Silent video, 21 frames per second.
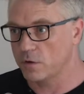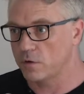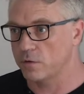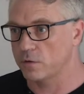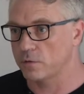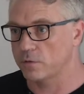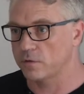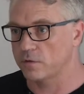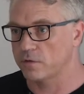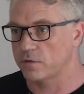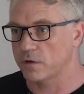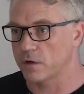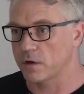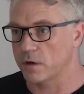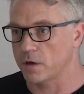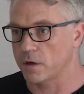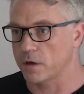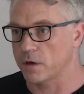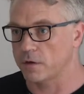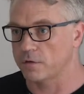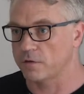who's
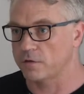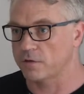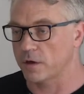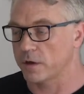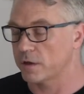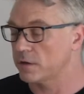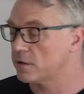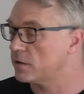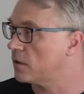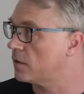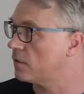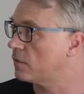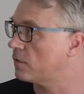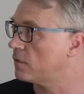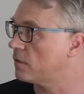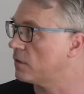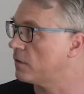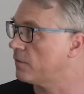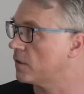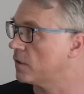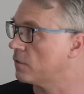a
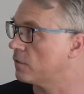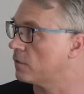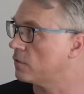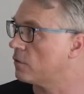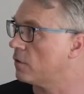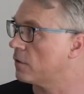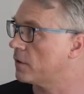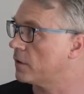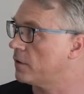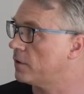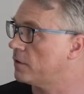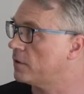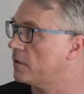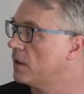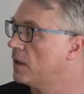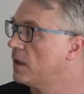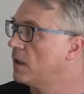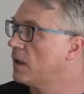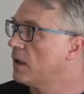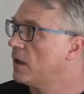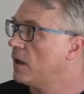scientist living in Scotland,
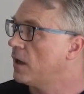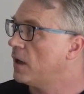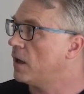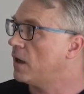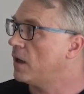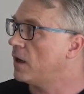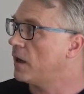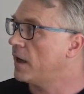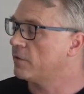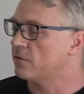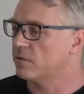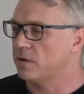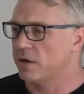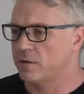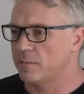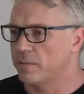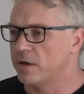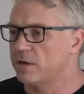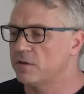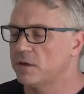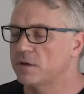has an
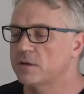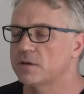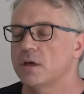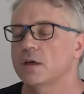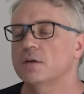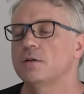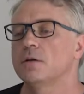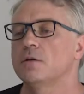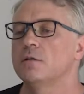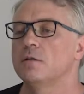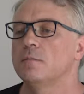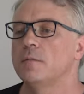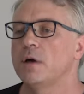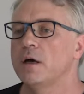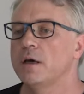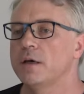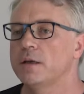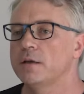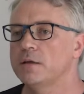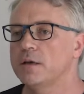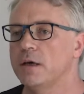amazing technical
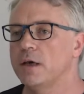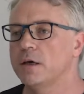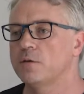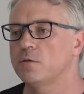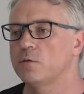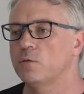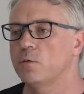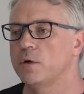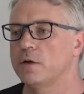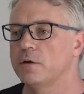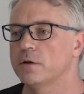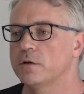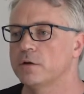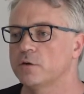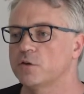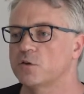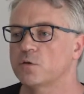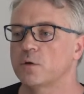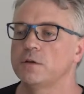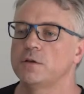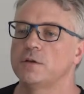mind, and we look
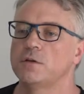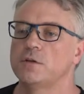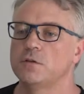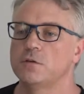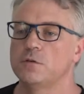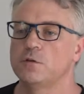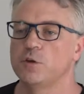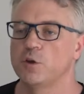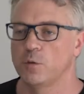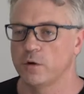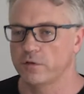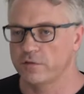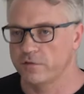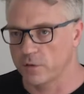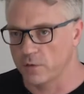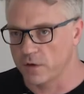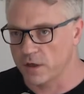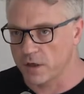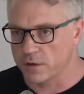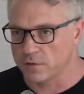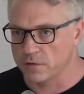at 22
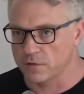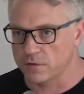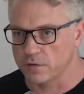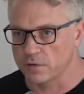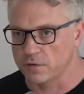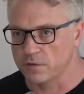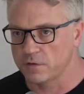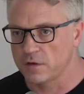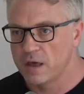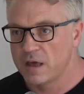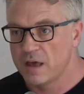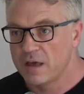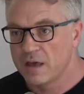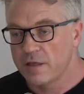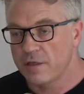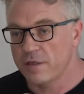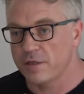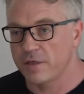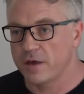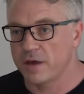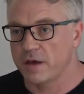UFO cases
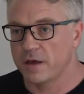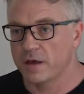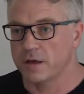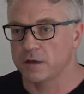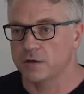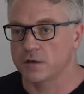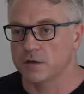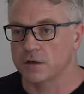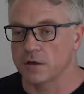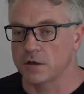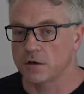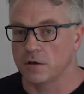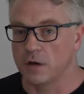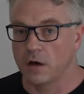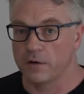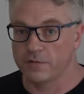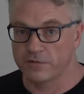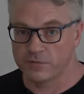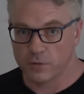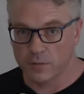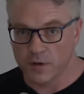that
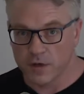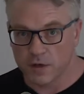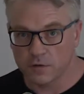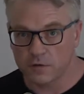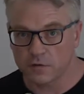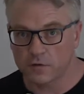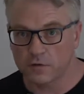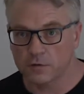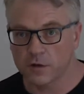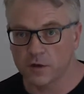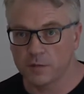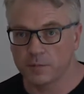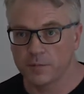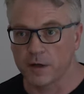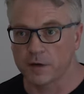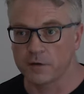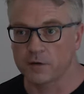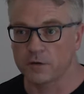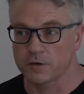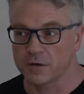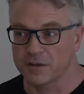are from history
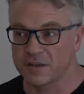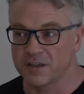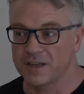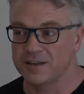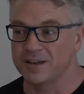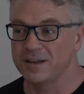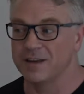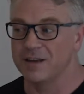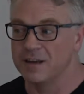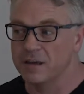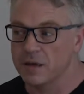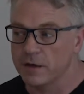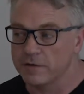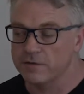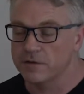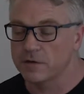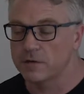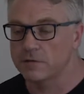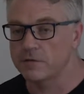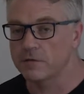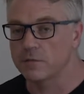but contain
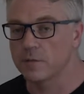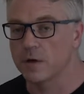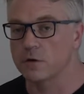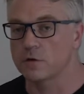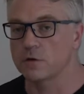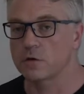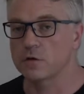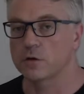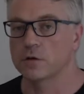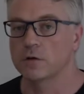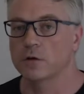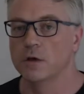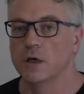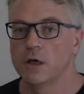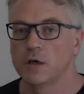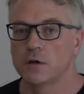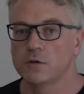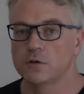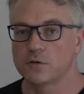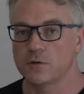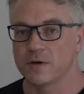enough information
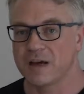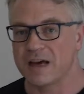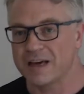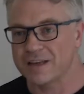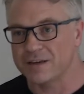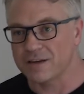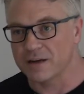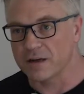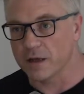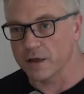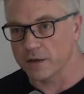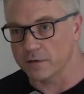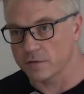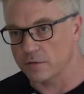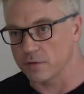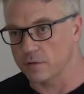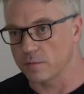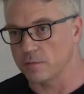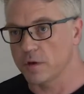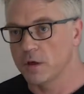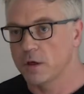to analyze
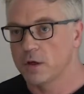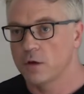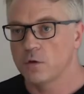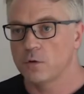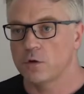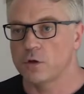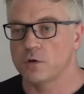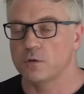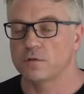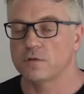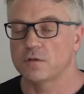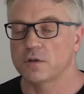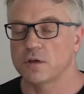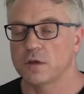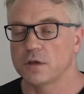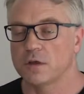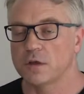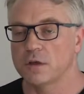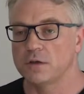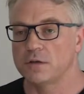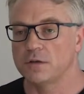them
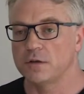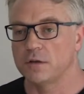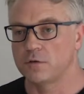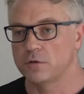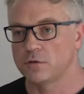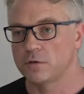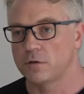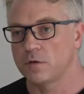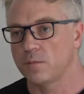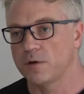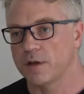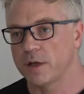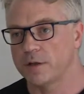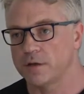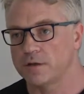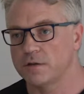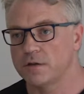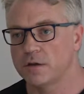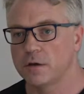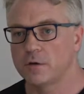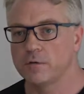using digital
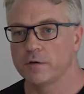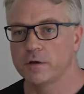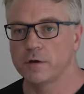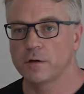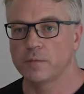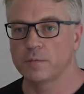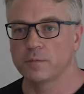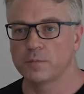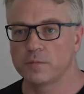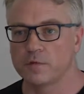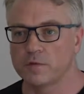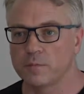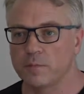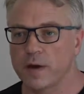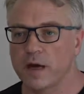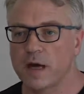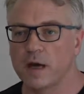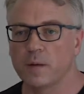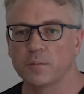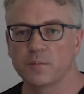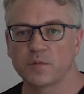planetariums,
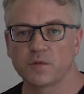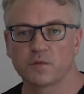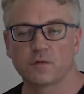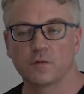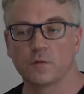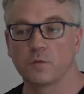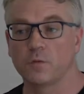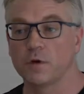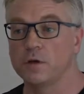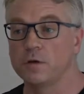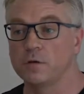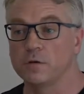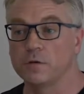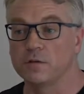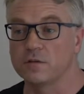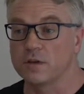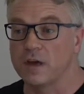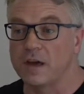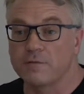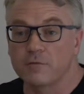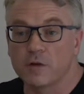maps. We
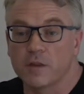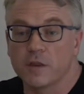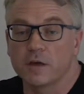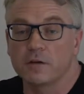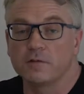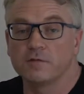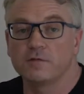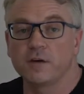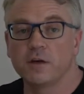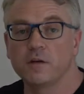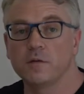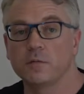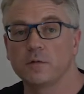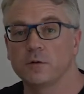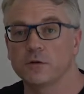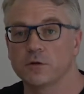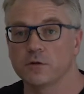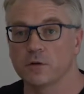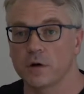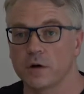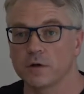use everything
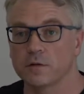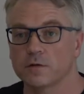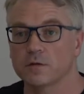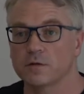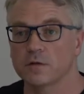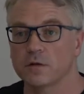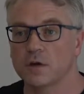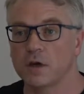available to us.